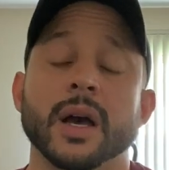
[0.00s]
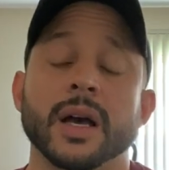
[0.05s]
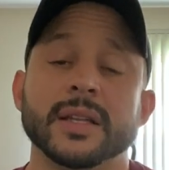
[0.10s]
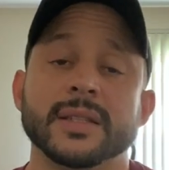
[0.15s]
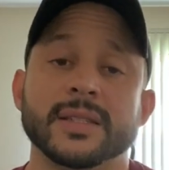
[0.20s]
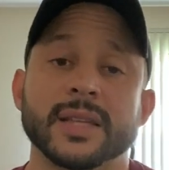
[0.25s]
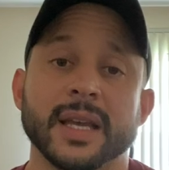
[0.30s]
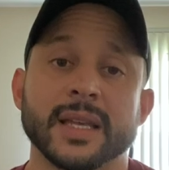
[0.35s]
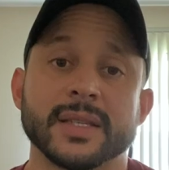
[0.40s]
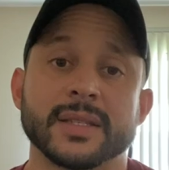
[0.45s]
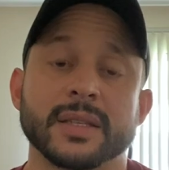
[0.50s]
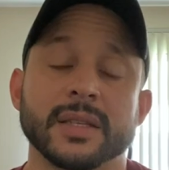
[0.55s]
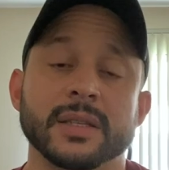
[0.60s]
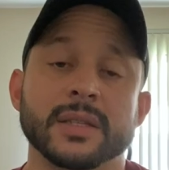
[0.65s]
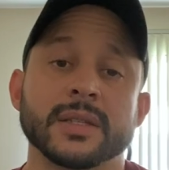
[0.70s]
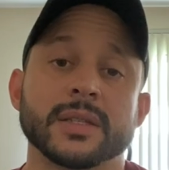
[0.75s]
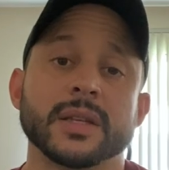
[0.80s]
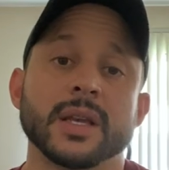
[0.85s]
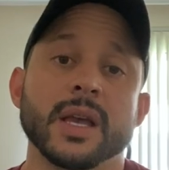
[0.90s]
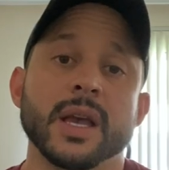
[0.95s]

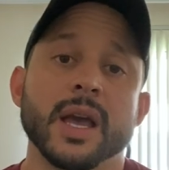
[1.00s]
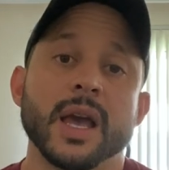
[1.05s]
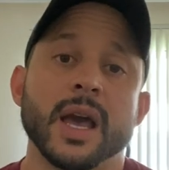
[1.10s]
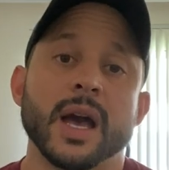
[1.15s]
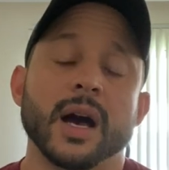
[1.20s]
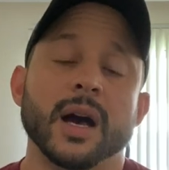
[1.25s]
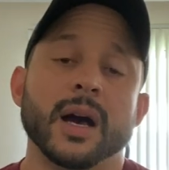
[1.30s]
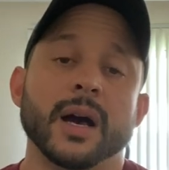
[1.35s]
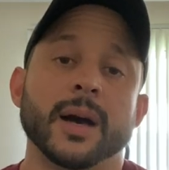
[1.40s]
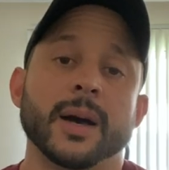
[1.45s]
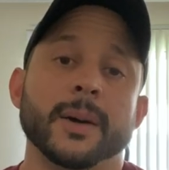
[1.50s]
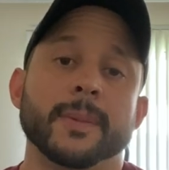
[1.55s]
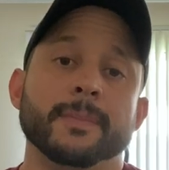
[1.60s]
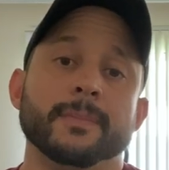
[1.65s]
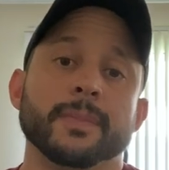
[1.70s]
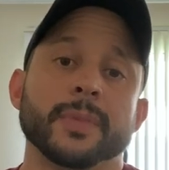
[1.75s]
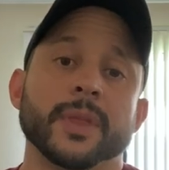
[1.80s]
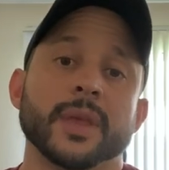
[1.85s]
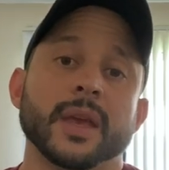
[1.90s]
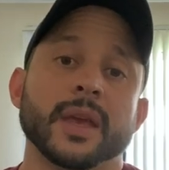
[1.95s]
testings.
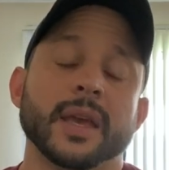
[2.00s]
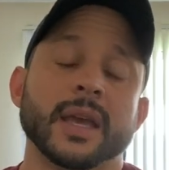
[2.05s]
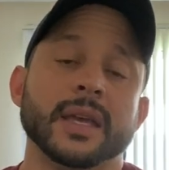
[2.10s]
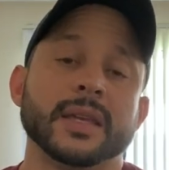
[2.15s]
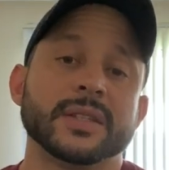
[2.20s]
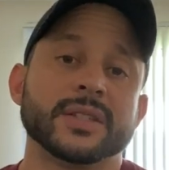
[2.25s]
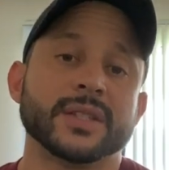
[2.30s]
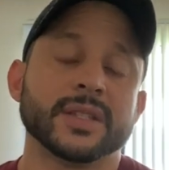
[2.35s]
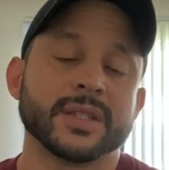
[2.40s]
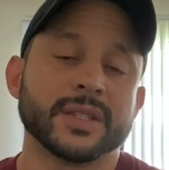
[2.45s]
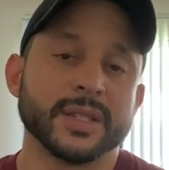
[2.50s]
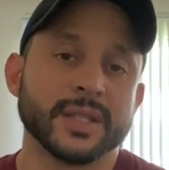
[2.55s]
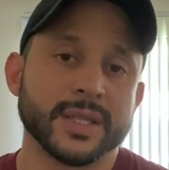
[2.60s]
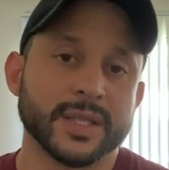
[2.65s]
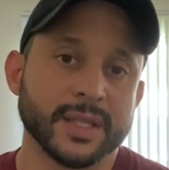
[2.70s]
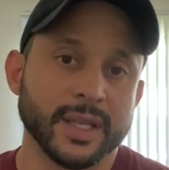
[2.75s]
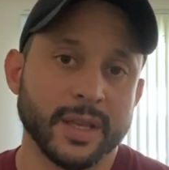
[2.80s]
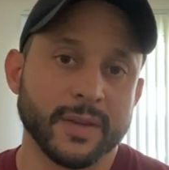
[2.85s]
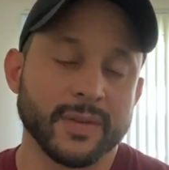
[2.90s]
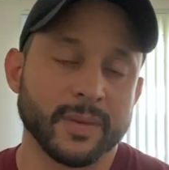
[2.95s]
It's just to
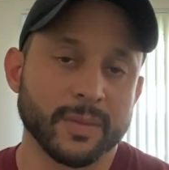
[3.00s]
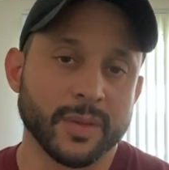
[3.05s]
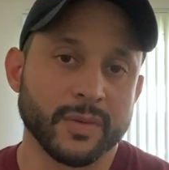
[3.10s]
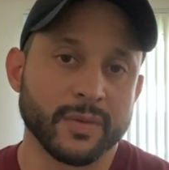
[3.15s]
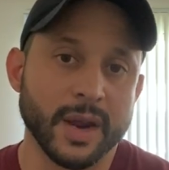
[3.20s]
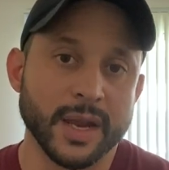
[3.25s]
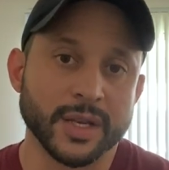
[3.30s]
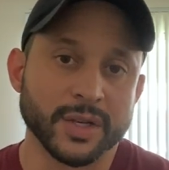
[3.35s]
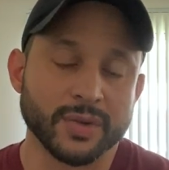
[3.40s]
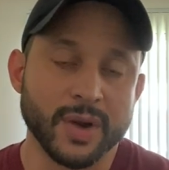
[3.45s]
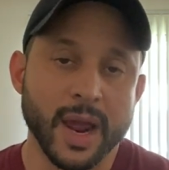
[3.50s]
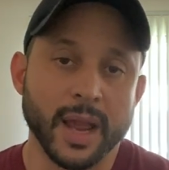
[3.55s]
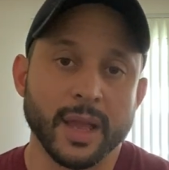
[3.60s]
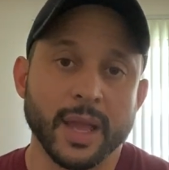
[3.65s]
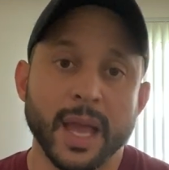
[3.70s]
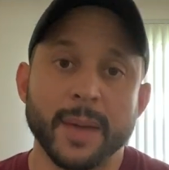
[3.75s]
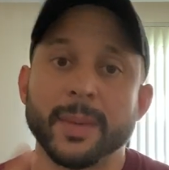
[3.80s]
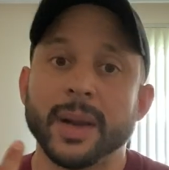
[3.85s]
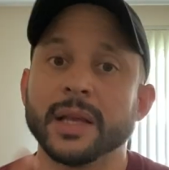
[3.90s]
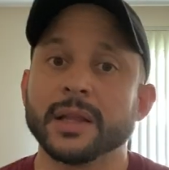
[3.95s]
see if I'm the right track.
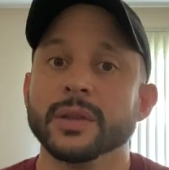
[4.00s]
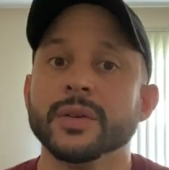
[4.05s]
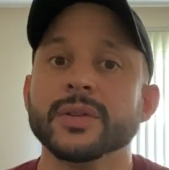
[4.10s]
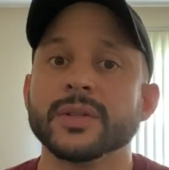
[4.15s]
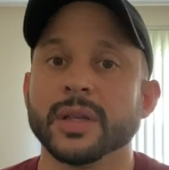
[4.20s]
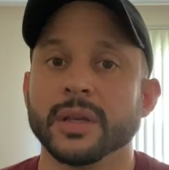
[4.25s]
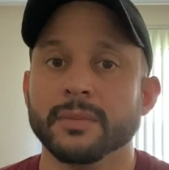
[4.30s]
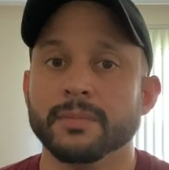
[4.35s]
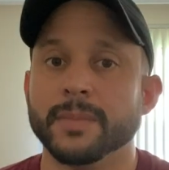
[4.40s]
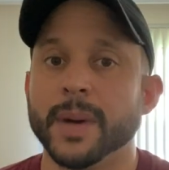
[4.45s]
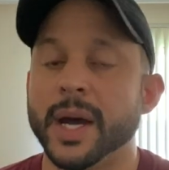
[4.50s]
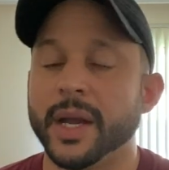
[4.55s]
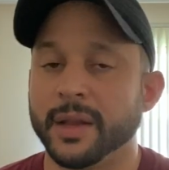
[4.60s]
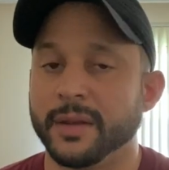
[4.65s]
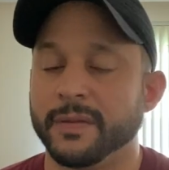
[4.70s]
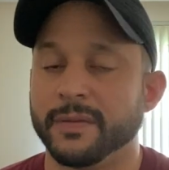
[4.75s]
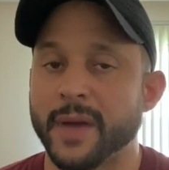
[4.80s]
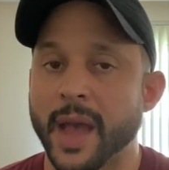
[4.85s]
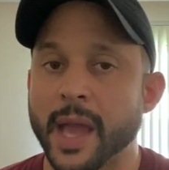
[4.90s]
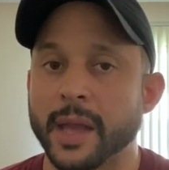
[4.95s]
Am I losing body
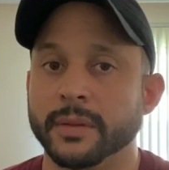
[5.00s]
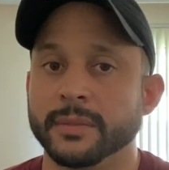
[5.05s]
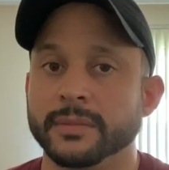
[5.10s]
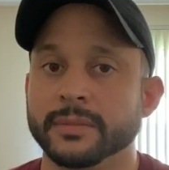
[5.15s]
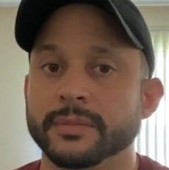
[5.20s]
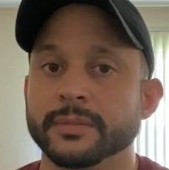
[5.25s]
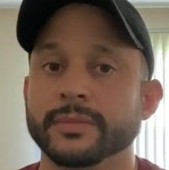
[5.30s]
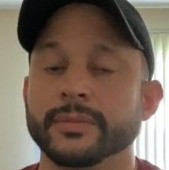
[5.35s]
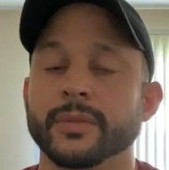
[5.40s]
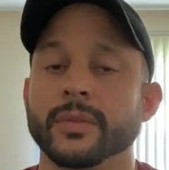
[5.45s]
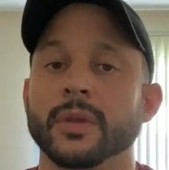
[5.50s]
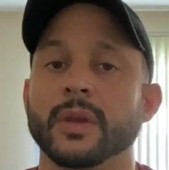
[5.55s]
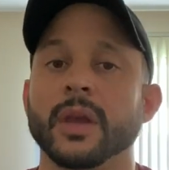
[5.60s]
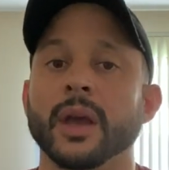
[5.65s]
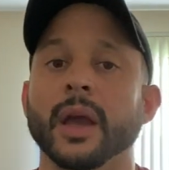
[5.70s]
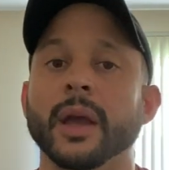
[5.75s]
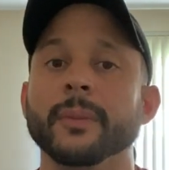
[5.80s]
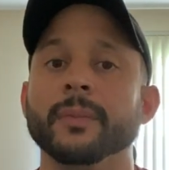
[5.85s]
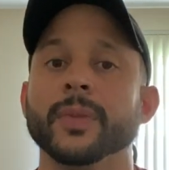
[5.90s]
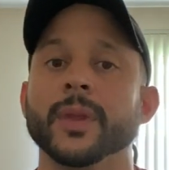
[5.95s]
fat?
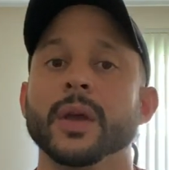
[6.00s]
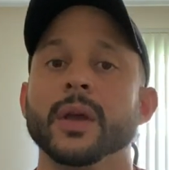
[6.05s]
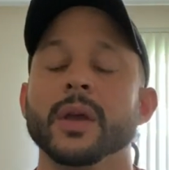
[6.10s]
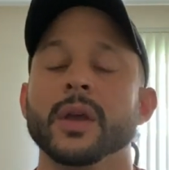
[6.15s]
Okay.